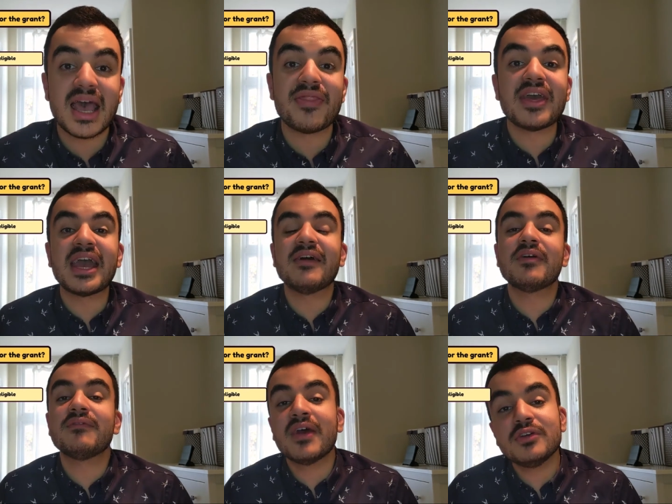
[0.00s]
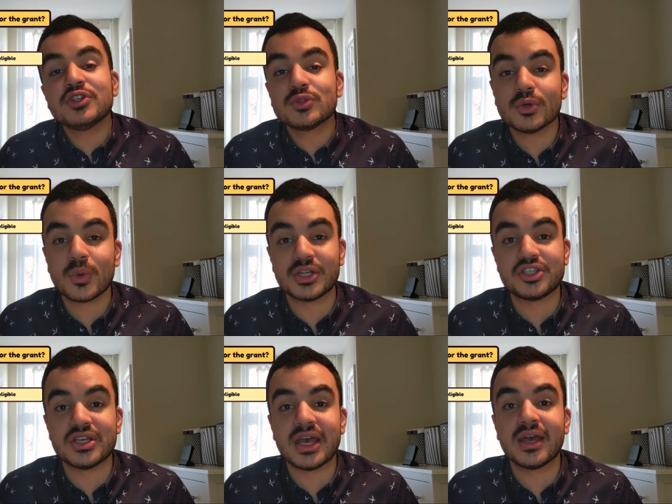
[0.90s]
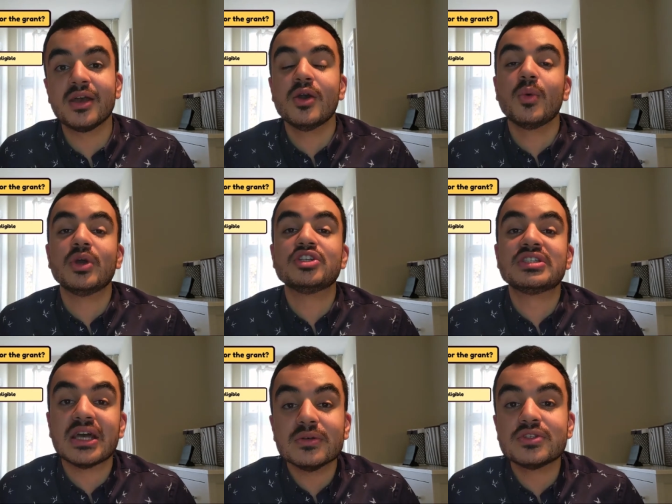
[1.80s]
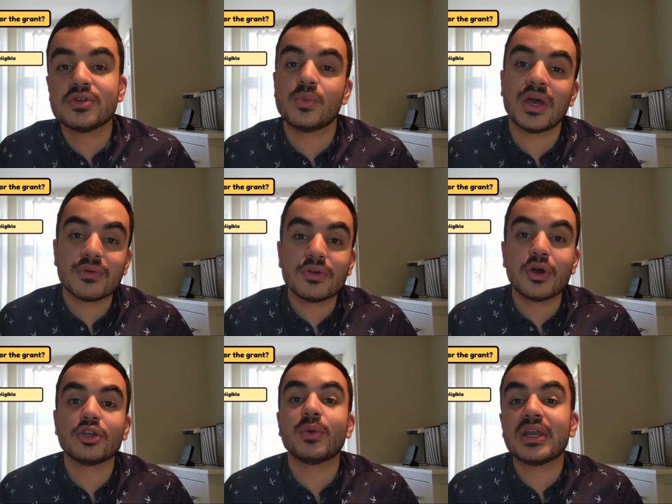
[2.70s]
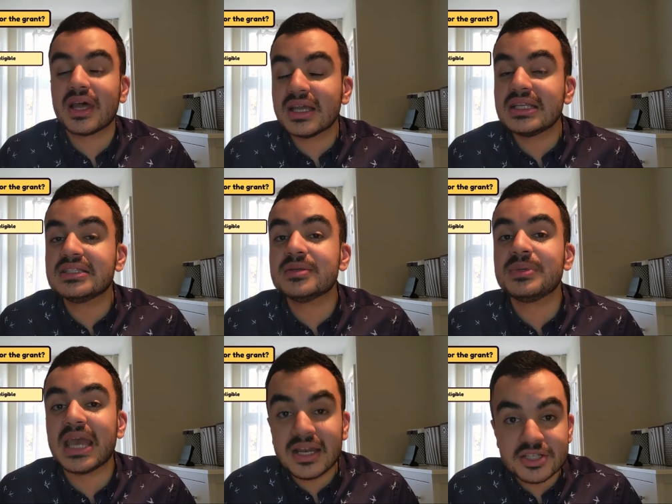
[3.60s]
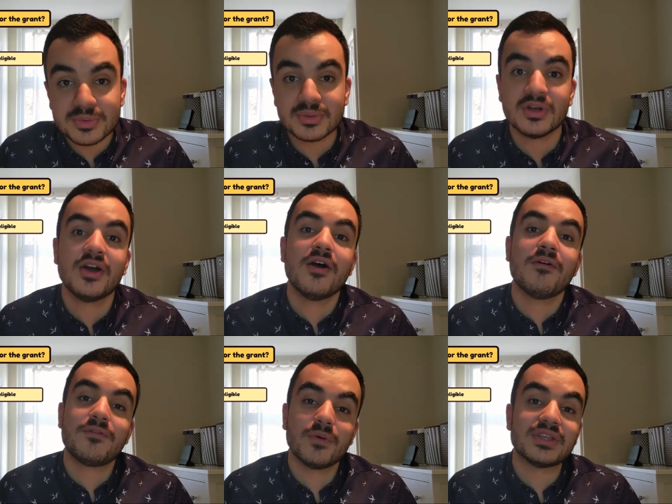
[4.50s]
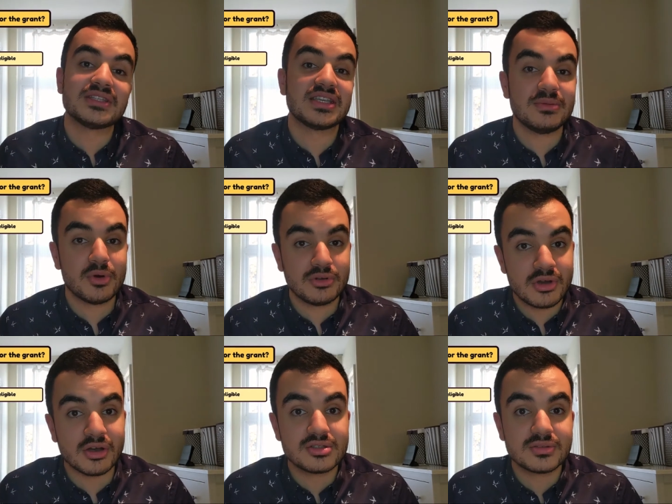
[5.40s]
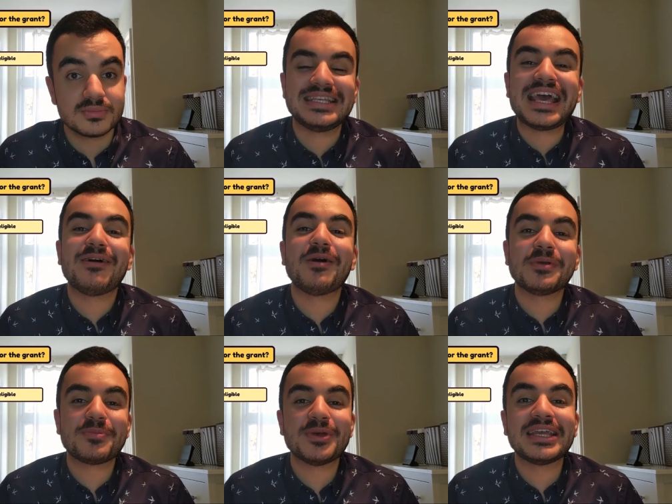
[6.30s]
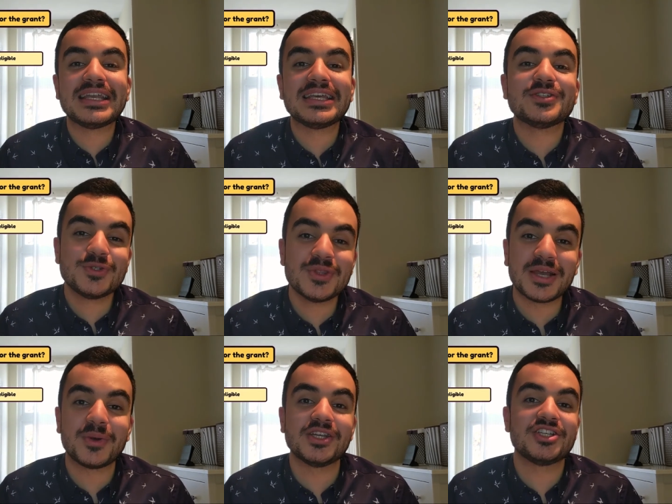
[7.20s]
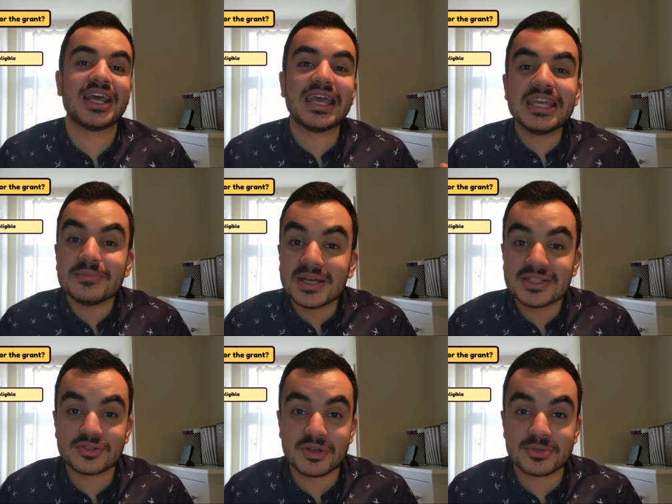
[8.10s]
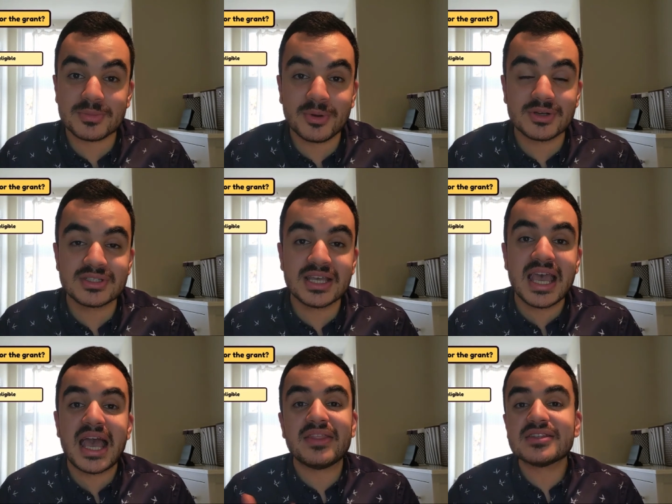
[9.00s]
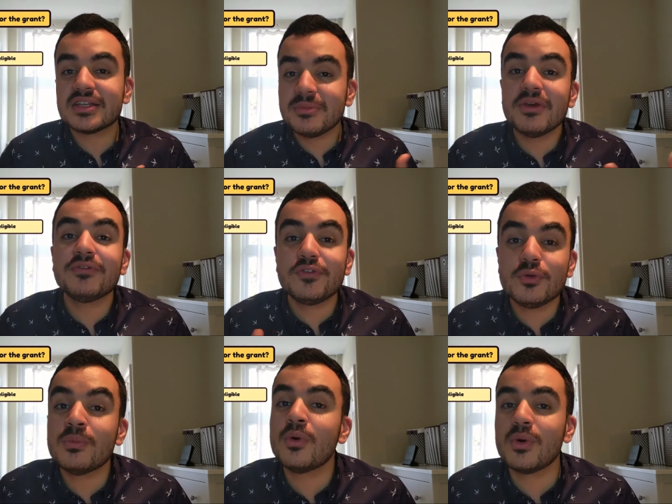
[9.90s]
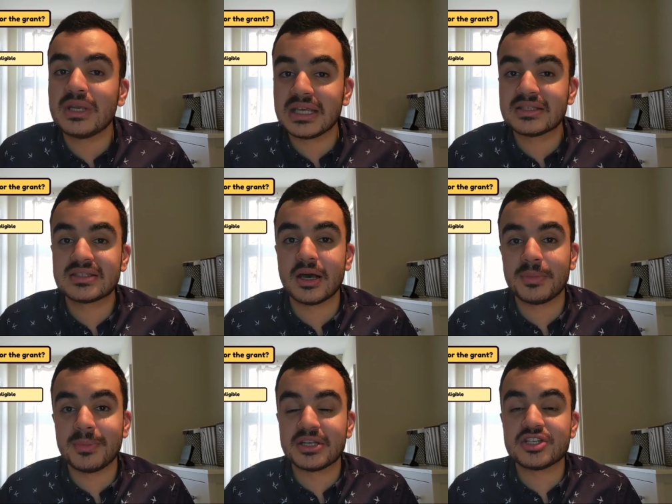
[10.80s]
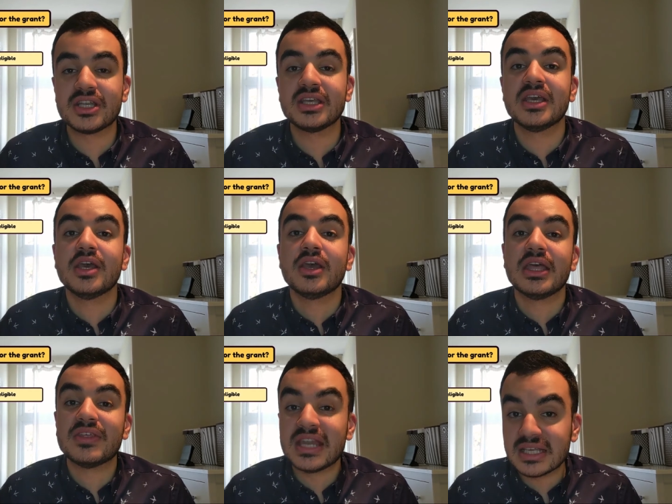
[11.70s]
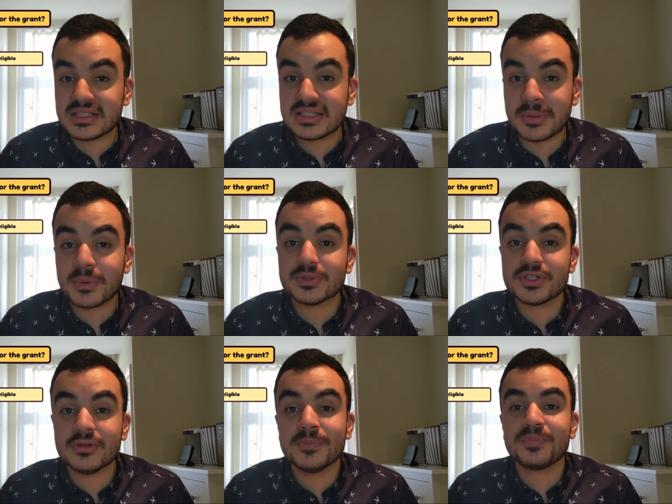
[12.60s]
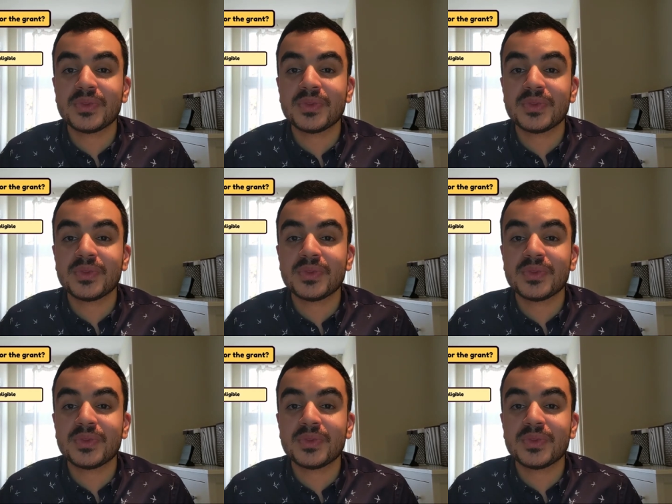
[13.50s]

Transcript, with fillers: and they have a very short questionnaire which tells you whether or not you are likely to be eligible for this scheme or not. Now I'll be putting a link to that questionnaire in my description box and there's going to be a few more links that I'll be mentioning in the next step or two